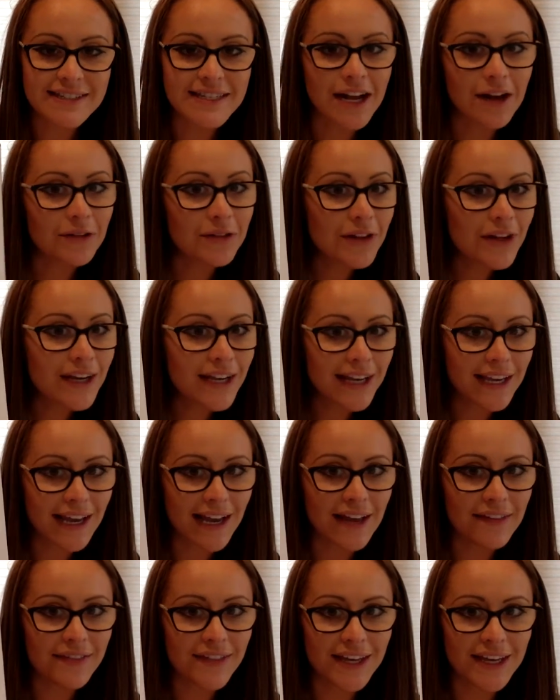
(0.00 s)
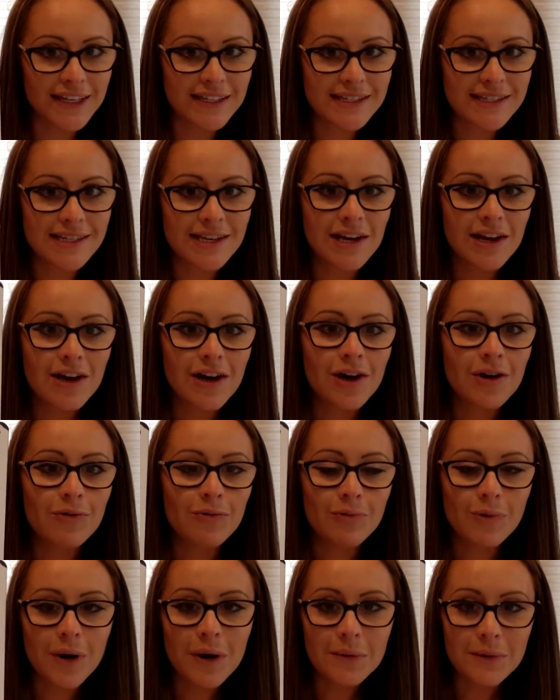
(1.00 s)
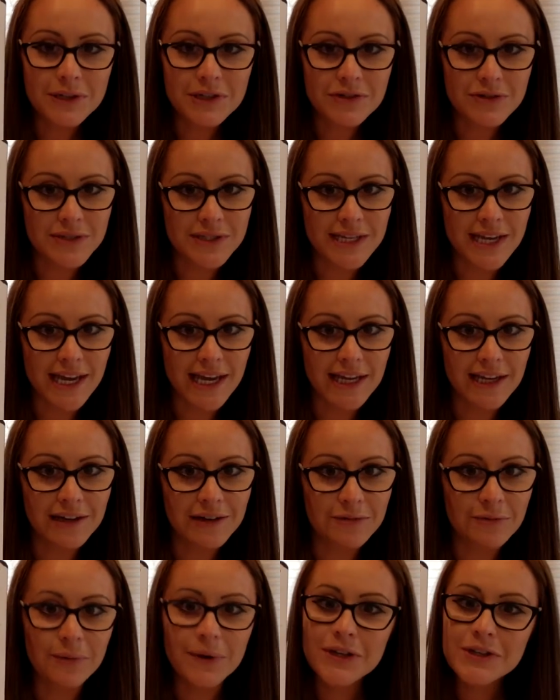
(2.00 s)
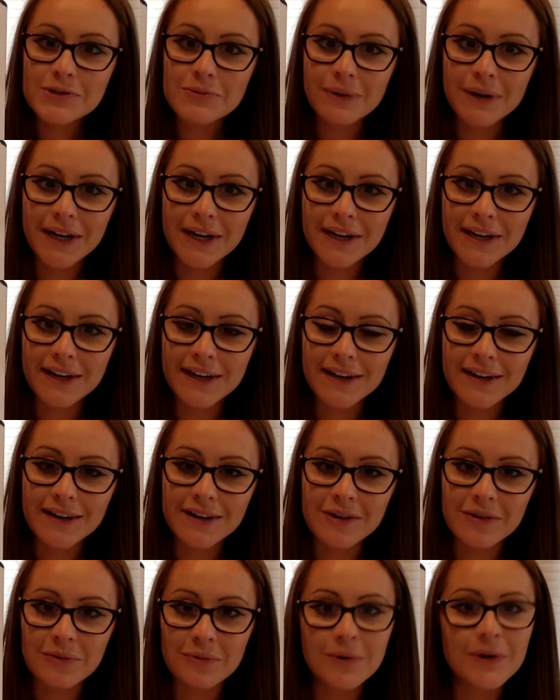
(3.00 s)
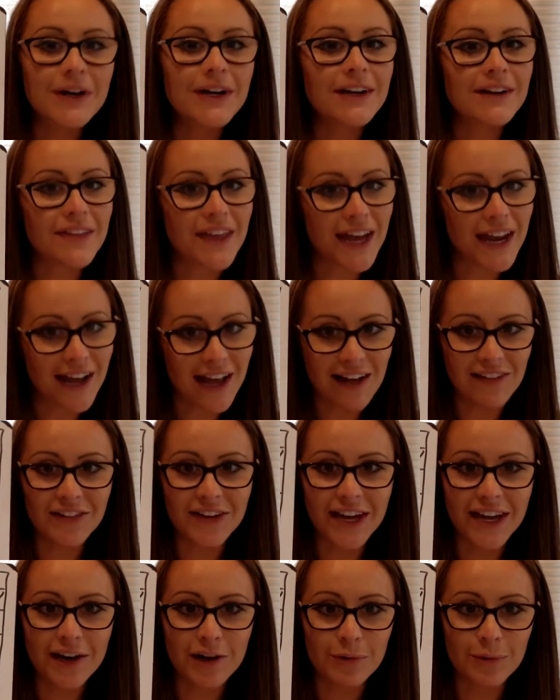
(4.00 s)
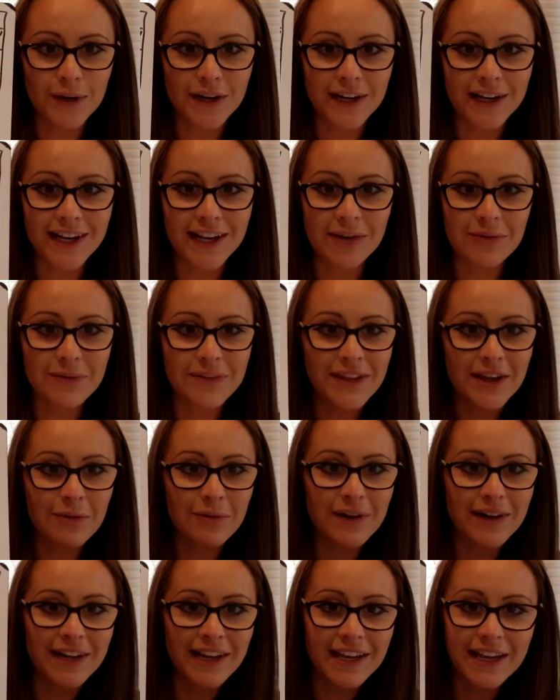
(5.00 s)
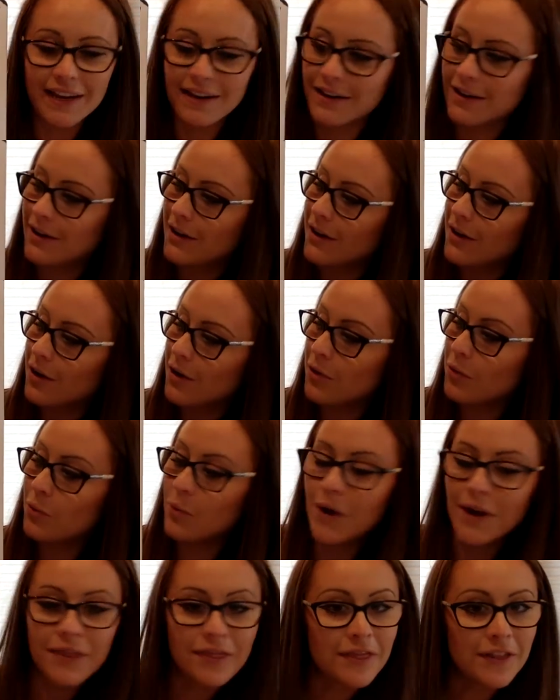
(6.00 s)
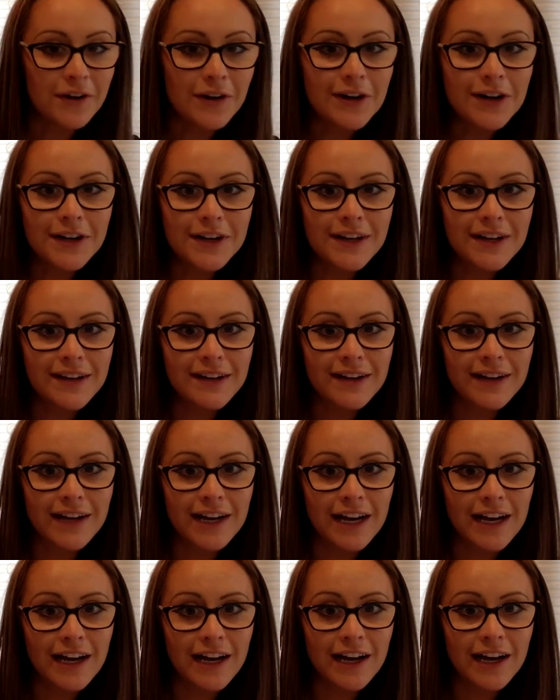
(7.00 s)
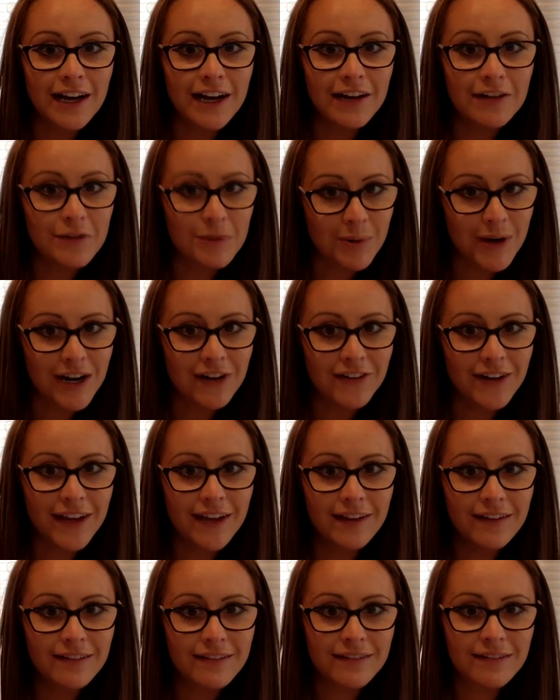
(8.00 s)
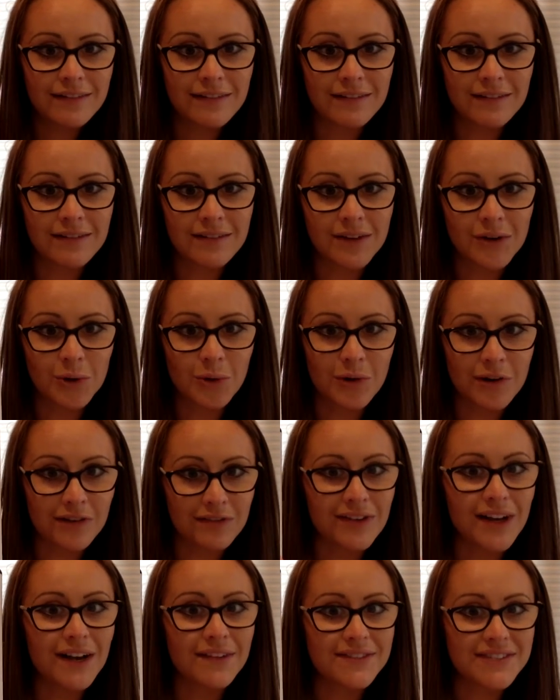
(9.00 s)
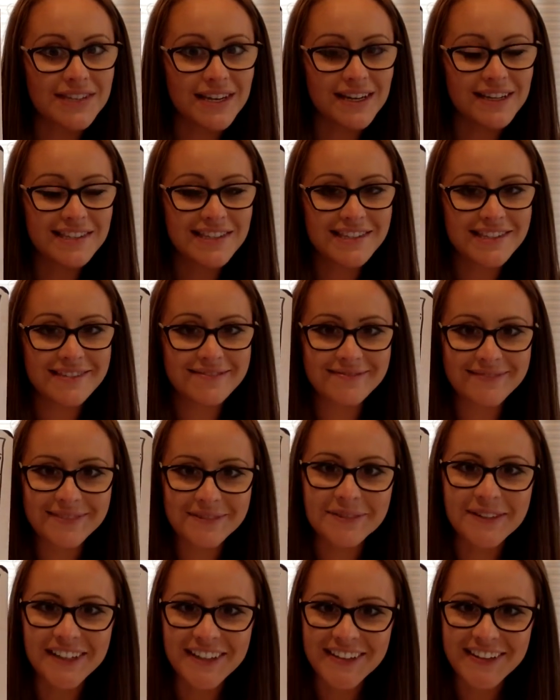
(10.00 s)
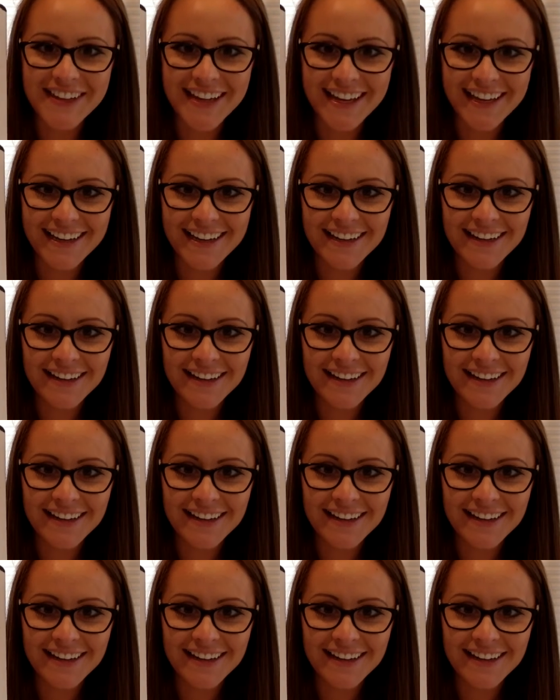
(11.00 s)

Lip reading: Now looking at this, what would you say? Which one would that alligator want to eat? Would they want to eat 1/3 of a brownie or 5/6? What do you think?